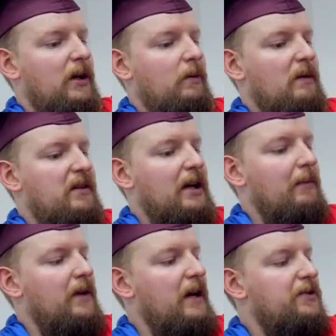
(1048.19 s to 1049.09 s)
We
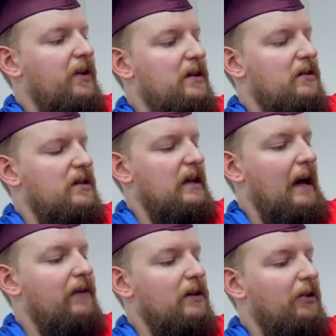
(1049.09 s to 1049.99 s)
become night creatures and
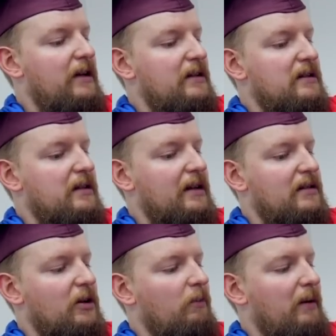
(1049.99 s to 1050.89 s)
caffeine crazies and things
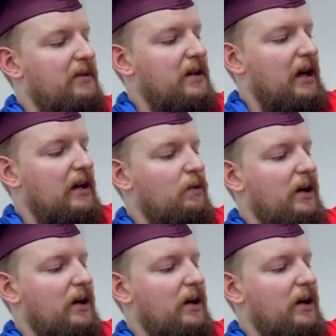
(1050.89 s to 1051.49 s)
that go bump in the night.